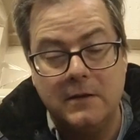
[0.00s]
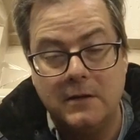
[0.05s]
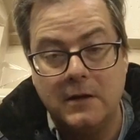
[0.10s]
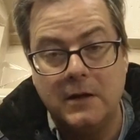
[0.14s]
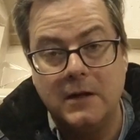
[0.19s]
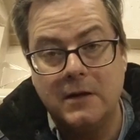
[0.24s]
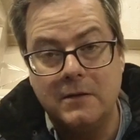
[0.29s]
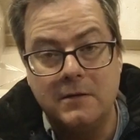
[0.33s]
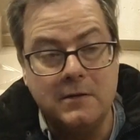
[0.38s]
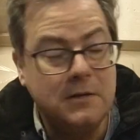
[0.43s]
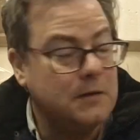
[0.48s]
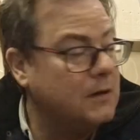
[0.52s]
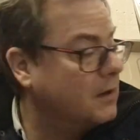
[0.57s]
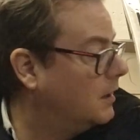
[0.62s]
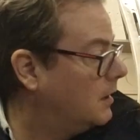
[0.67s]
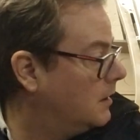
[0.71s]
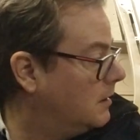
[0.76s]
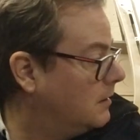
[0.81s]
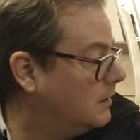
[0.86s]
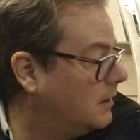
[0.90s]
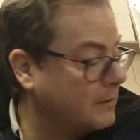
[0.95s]
In the end,
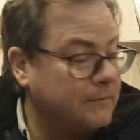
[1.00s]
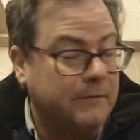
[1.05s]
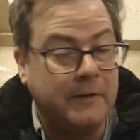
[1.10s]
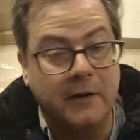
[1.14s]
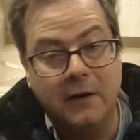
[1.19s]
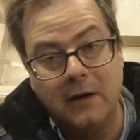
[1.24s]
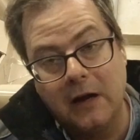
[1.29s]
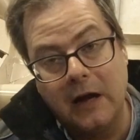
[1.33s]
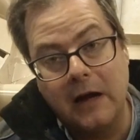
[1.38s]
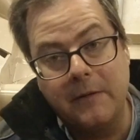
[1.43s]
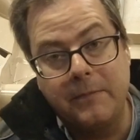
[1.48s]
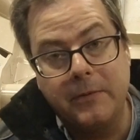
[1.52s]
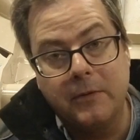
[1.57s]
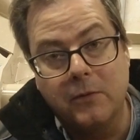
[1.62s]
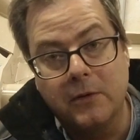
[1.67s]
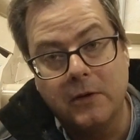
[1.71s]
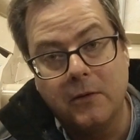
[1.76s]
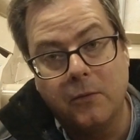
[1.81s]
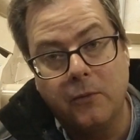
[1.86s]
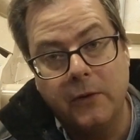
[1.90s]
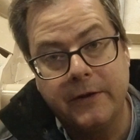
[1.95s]
I'm very happy
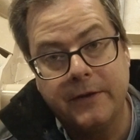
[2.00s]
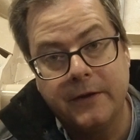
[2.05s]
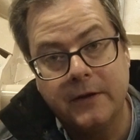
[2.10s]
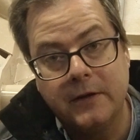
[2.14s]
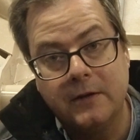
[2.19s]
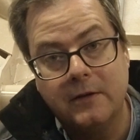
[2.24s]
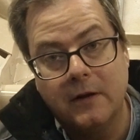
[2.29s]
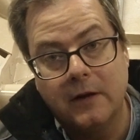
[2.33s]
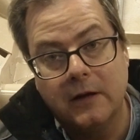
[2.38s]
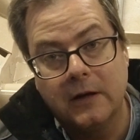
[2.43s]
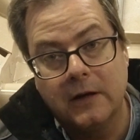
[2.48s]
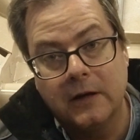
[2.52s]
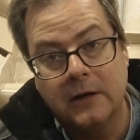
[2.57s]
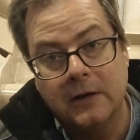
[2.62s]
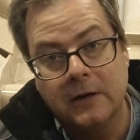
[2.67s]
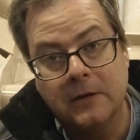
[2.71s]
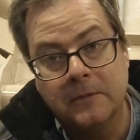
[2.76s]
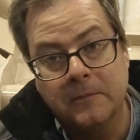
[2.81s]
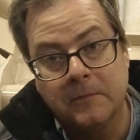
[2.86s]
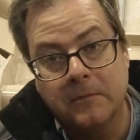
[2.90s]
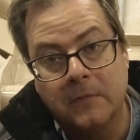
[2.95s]
with it.
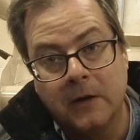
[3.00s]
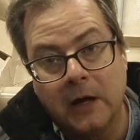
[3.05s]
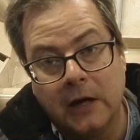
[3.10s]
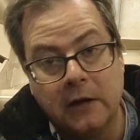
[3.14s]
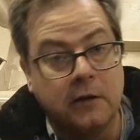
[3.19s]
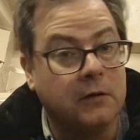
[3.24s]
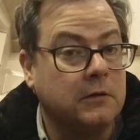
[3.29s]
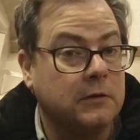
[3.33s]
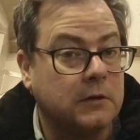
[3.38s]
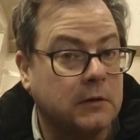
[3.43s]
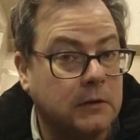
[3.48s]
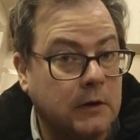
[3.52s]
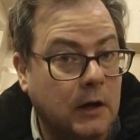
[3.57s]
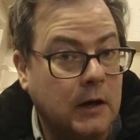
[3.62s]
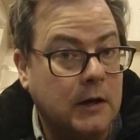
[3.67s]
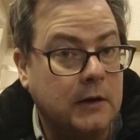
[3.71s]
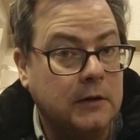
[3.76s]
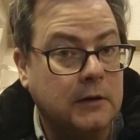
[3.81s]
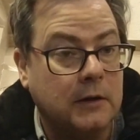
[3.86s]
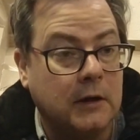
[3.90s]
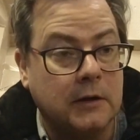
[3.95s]
I learned a
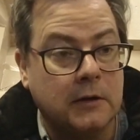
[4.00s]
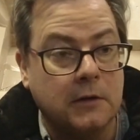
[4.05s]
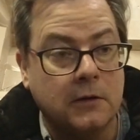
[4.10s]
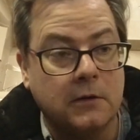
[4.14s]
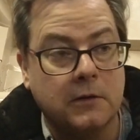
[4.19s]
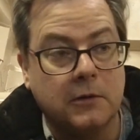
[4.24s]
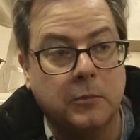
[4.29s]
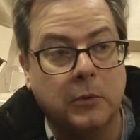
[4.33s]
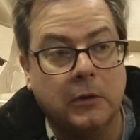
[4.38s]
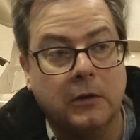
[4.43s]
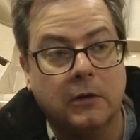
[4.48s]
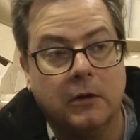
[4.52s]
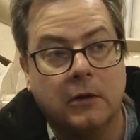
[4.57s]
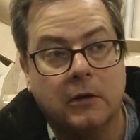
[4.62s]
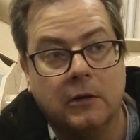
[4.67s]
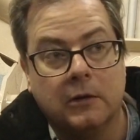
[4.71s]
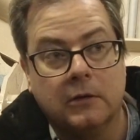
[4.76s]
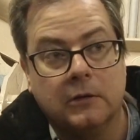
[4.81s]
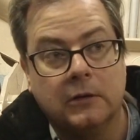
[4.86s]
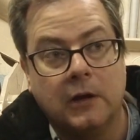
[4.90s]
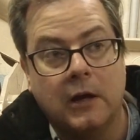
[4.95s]
lot. I learned a
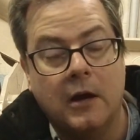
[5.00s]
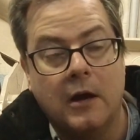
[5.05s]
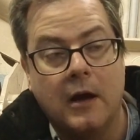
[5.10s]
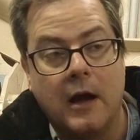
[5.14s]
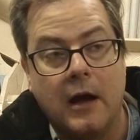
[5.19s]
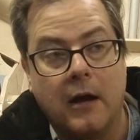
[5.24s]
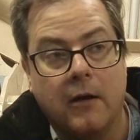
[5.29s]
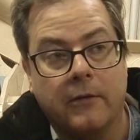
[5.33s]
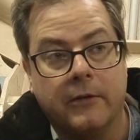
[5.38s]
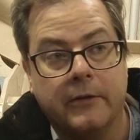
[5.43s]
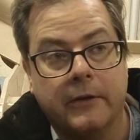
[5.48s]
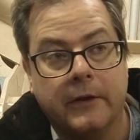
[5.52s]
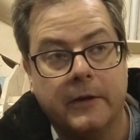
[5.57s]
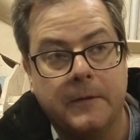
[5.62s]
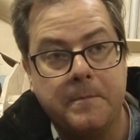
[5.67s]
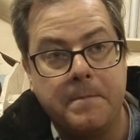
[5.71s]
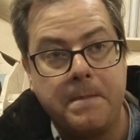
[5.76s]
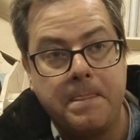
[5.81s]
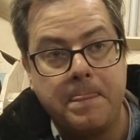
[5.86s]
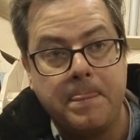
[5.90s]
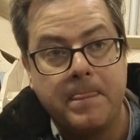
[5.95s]
lot
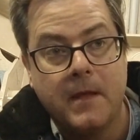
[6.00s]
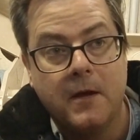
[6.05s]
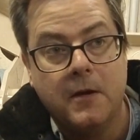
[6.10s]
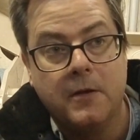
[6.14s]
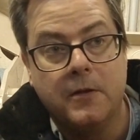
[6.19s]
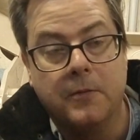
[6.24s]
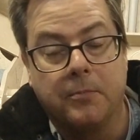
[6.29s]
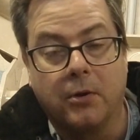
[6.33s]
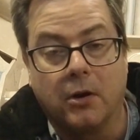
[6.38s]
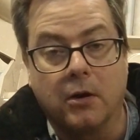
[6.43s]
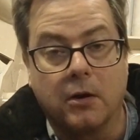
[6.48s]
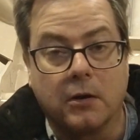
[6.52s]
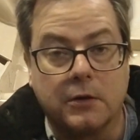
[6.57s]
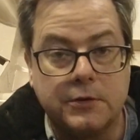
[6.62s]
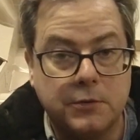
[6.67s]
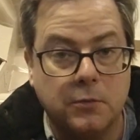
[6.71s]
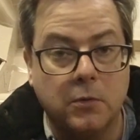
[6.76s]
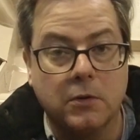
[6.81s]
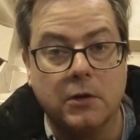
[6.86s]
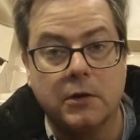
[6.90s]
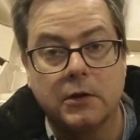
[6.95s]
how the
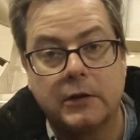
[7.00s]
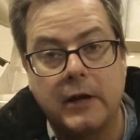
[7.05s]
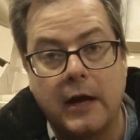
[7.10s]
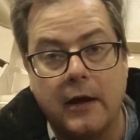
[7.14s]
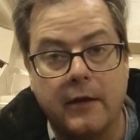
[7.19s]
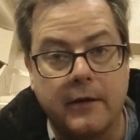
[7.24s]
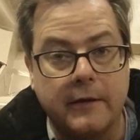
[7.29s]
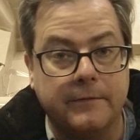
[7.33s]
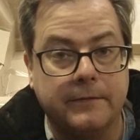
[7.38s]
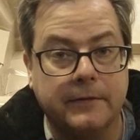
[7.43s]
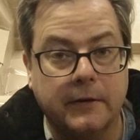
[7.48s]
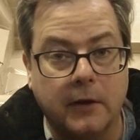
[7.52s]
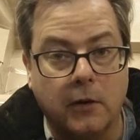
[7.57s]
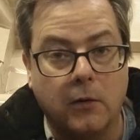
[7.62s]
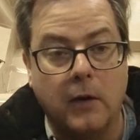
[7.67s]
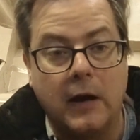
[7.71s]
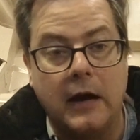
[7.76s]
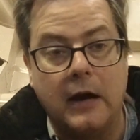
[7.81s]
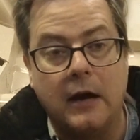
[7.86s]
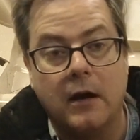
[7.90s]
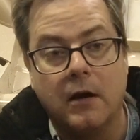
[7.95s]
products work, how they
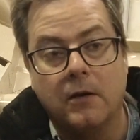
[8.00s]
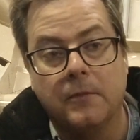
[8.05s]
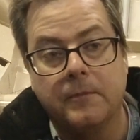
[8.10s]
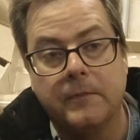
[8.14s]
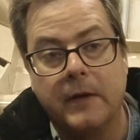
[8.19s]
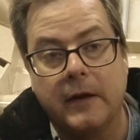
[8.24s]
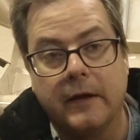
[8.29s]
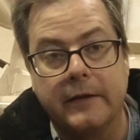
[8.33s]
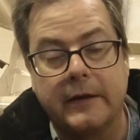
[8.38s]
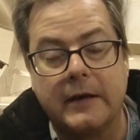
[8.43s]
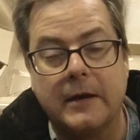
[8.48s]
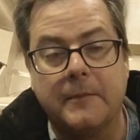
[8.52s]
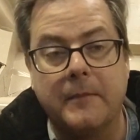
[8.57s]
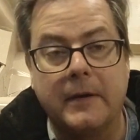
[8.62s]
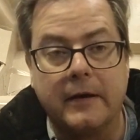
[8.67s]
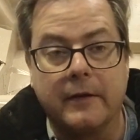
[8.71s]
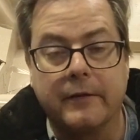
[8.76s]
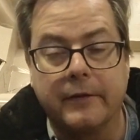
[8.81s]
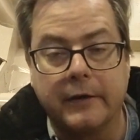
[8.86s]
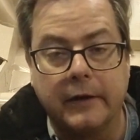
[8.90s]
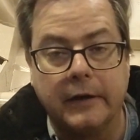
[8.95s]
flow out, how they come
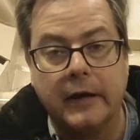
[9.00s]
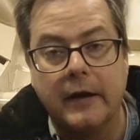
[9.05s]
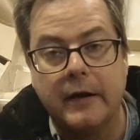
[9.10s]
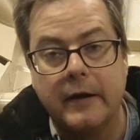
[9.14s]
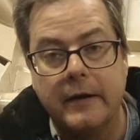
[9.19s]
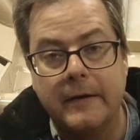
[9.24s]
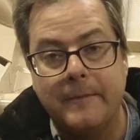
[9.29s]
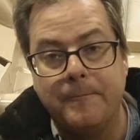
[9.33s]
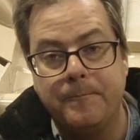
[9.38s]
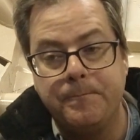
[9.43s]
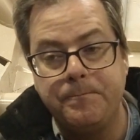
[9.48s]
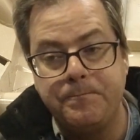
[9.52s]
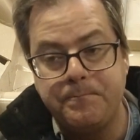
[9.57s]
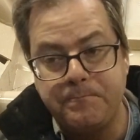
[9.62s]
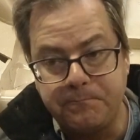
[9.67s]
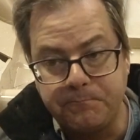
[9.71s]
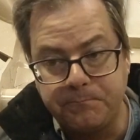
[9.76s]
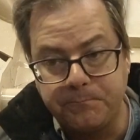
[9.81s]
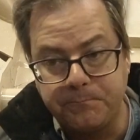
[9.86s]
out of the gun.